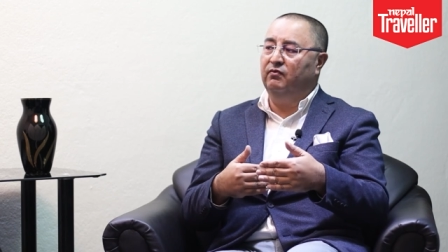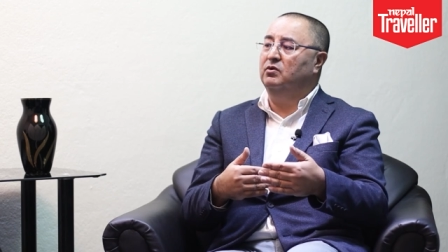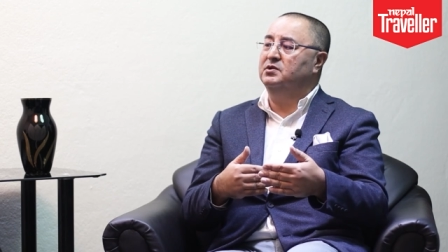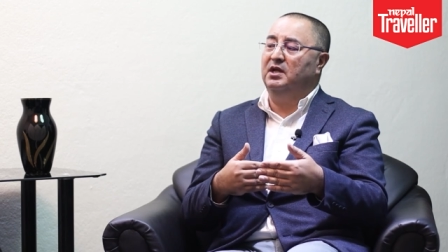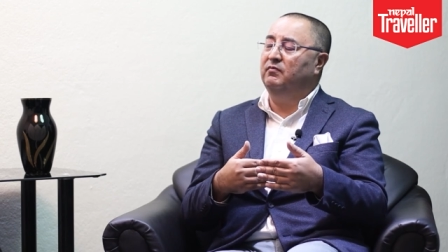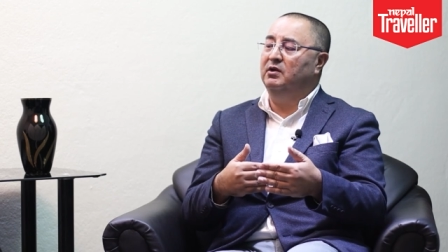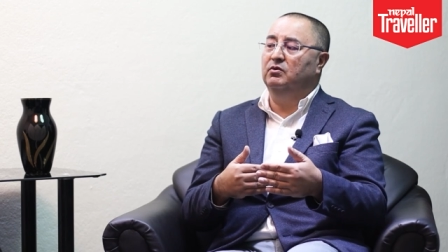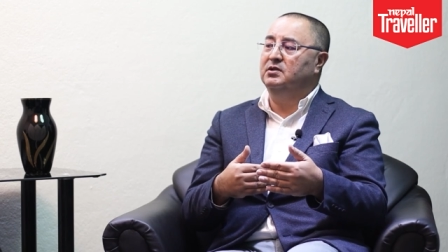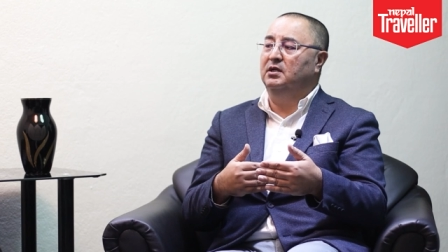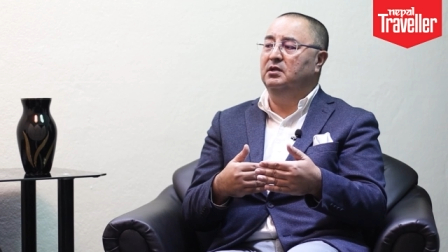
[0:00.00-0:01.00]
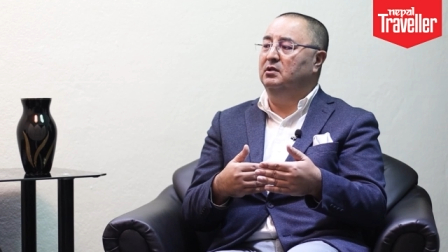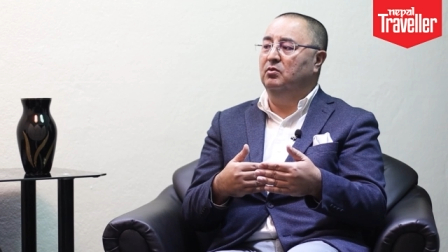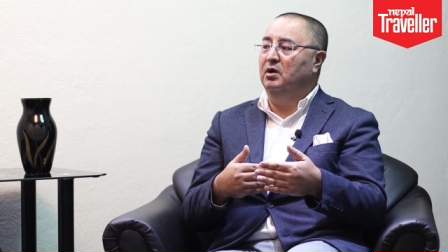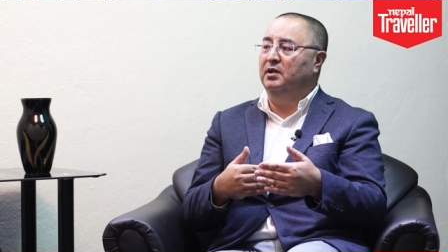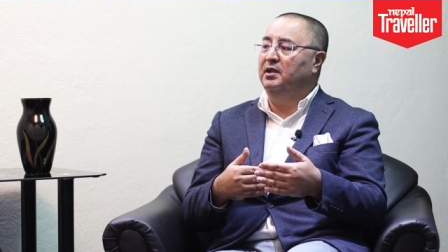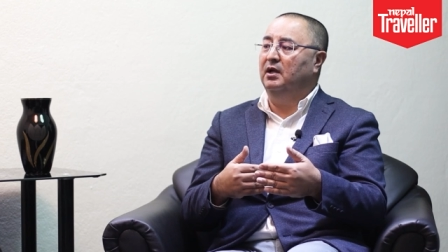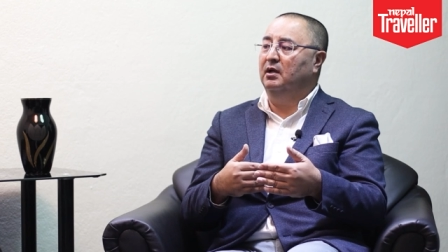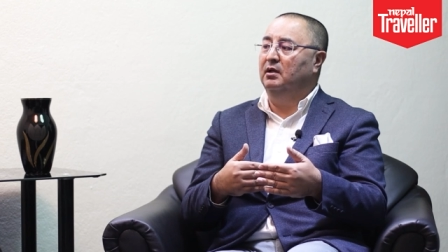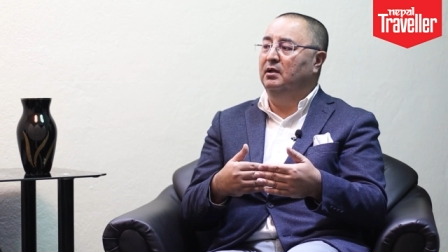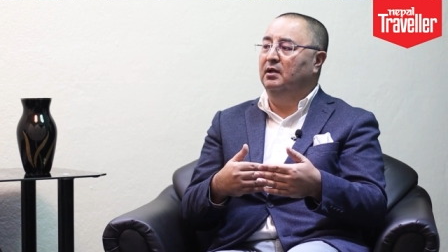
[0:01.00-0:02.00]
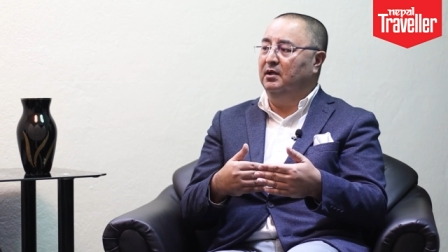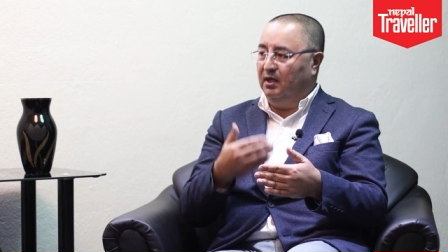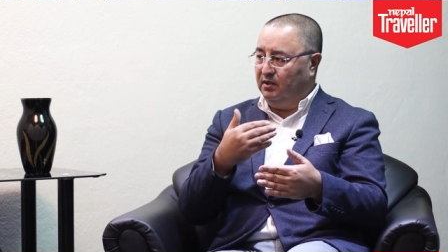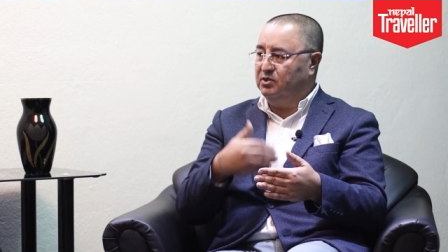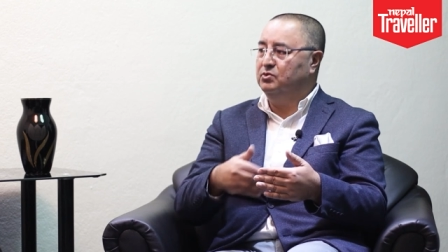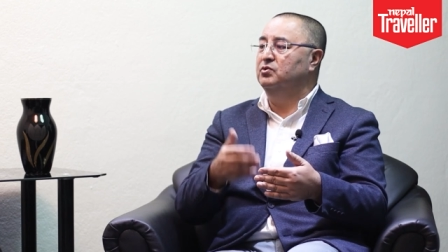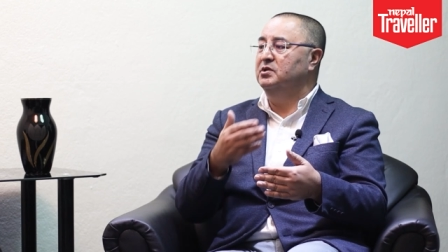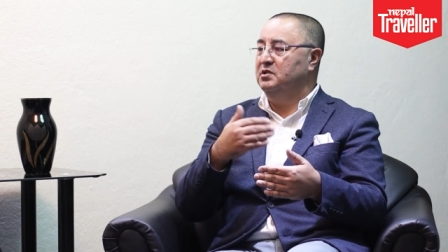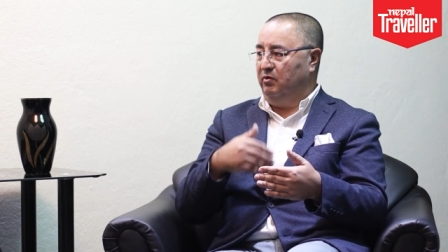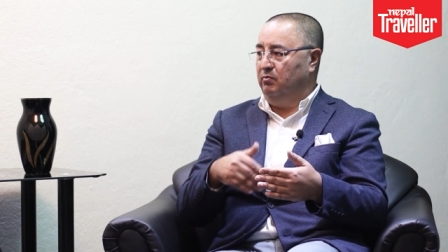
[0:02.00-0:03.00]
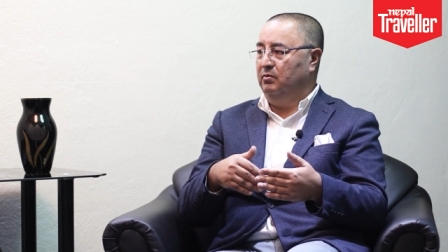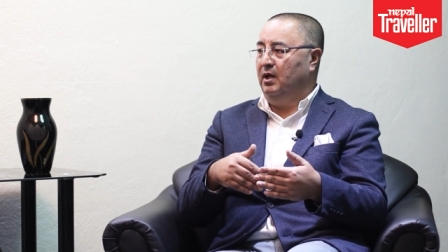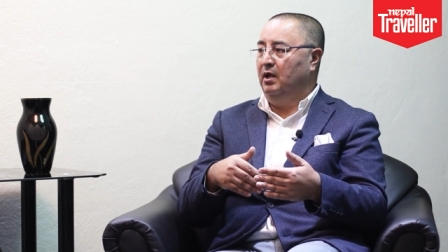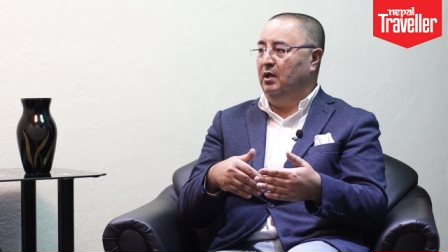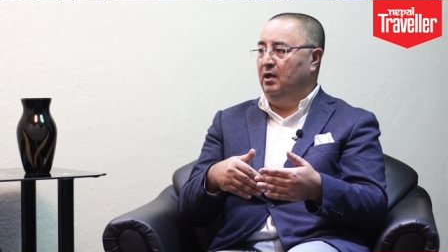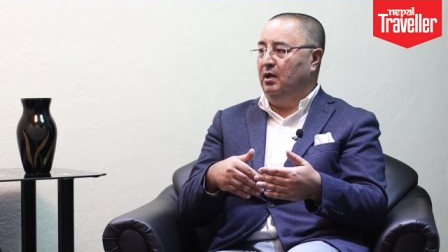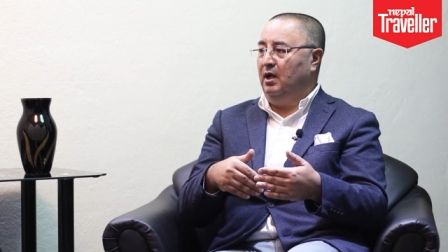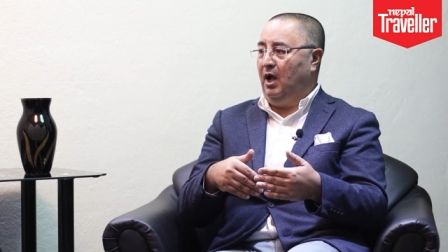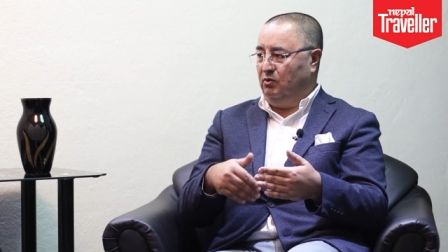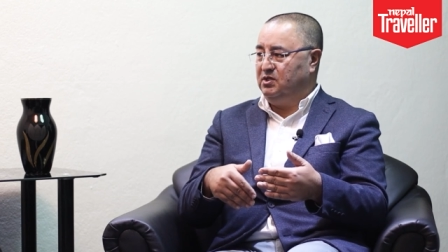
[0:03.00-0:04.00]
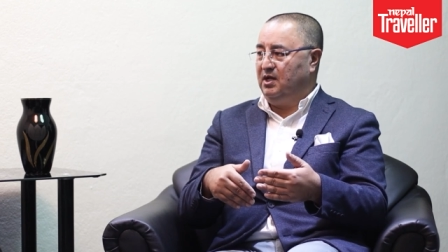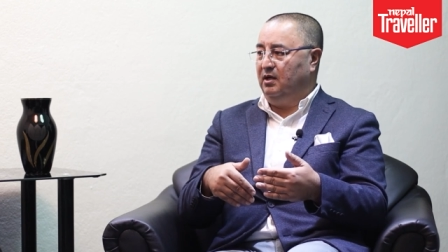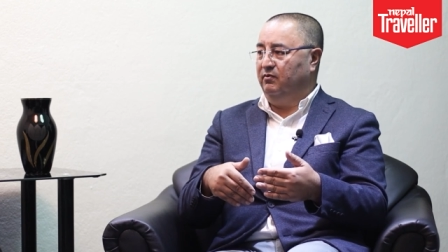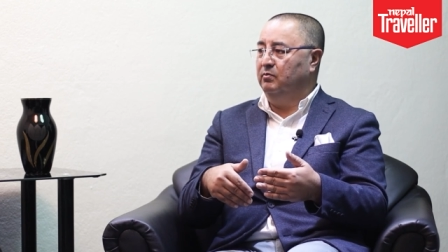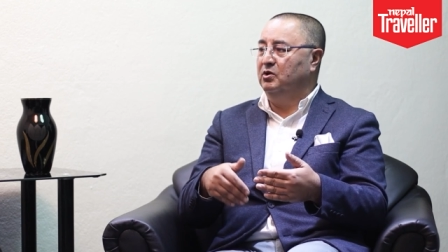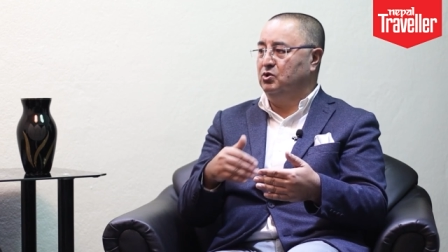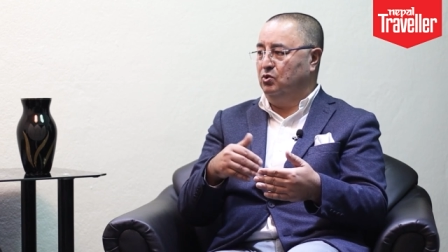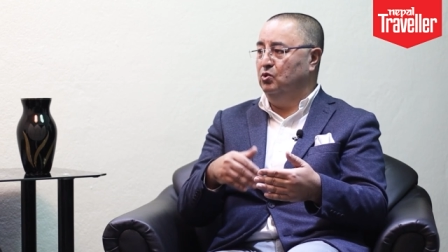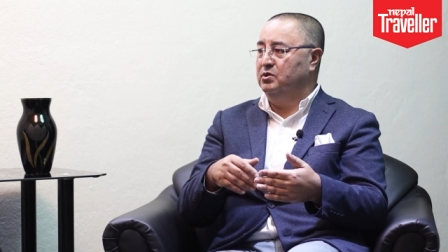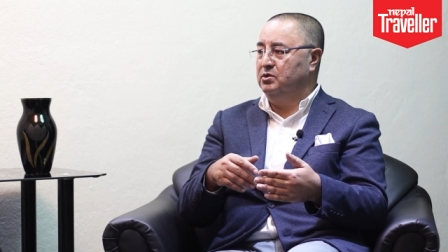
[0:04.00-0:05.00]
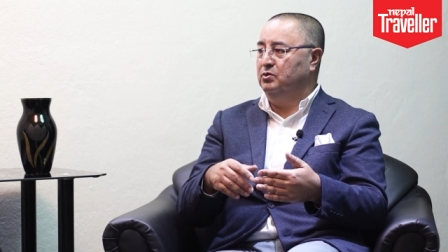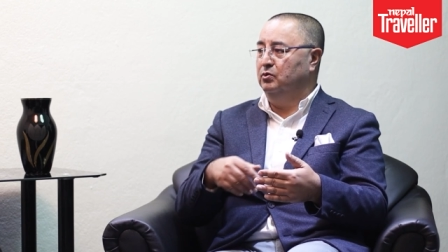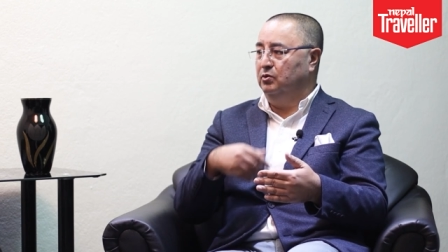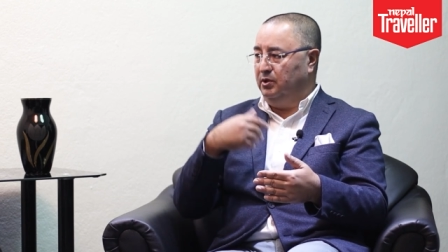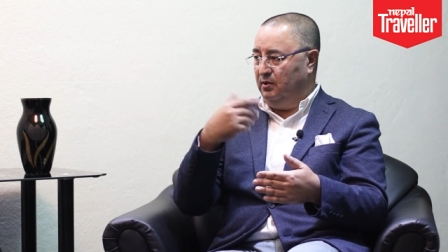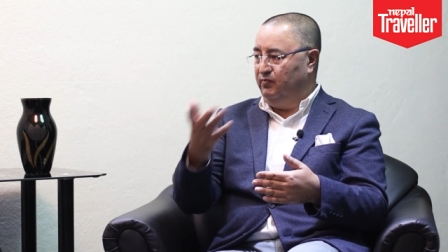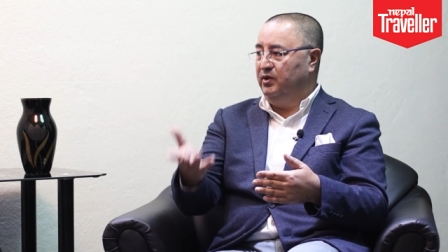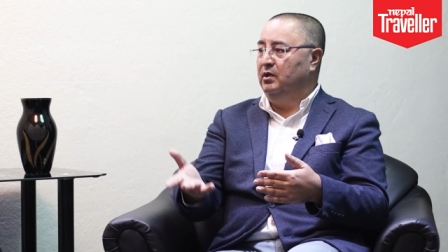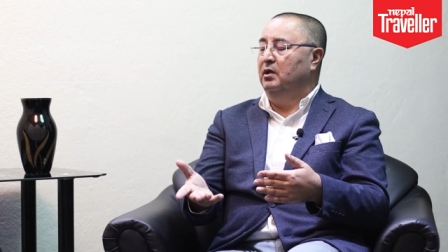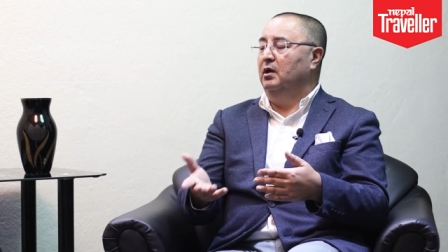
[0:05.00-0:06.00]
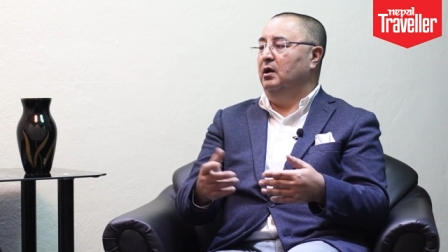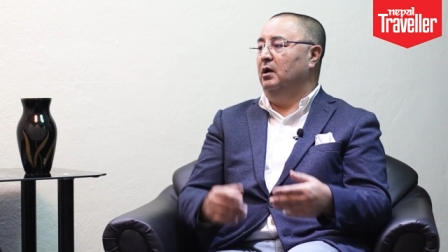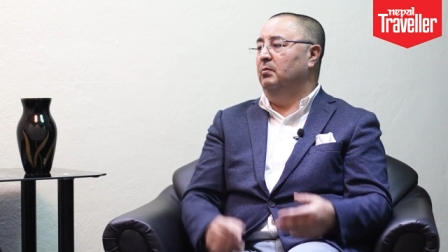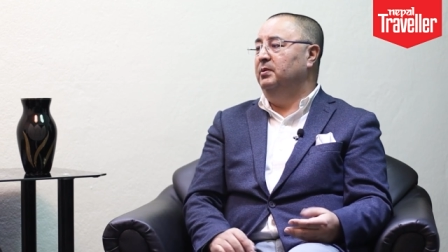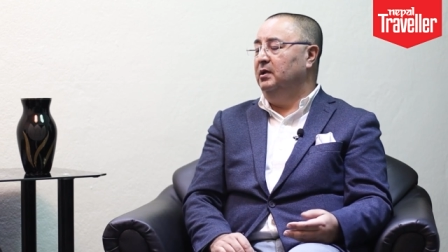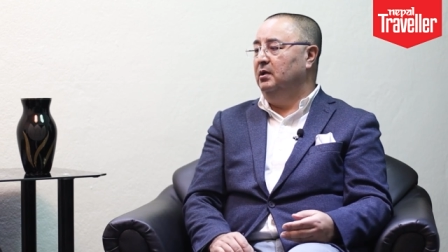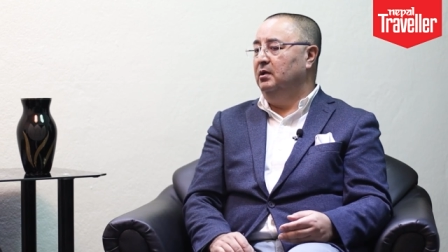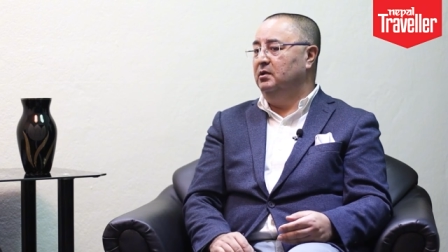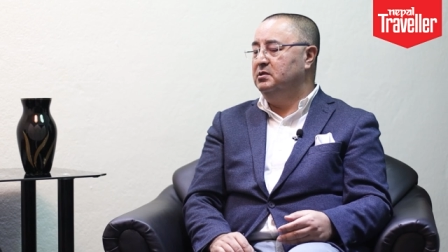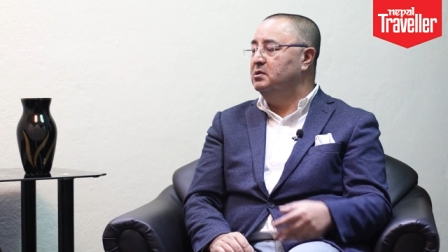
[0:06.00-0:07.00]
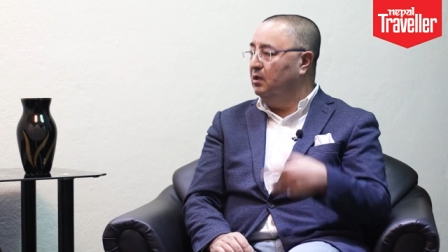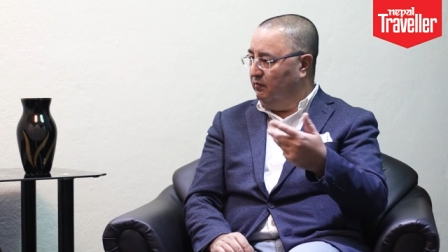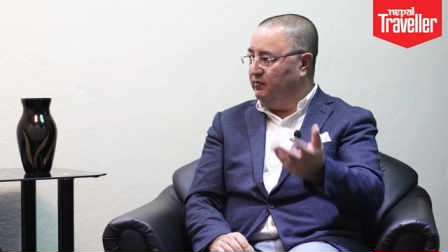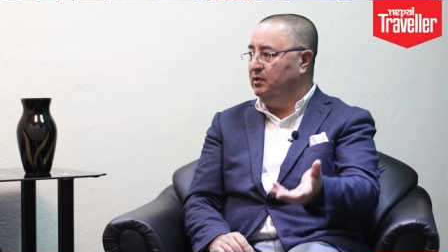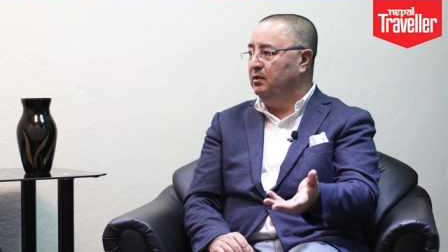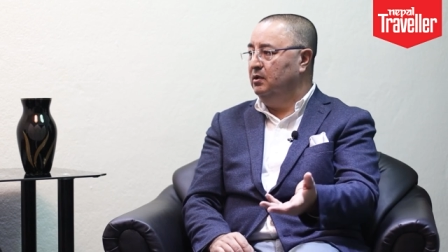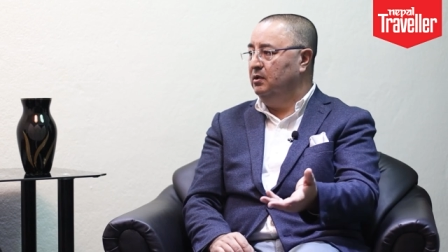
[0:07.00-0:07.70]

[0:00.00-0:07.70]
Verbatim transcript: Of course, every hotel in the world, they get the students from outside, from the schools to uh, be served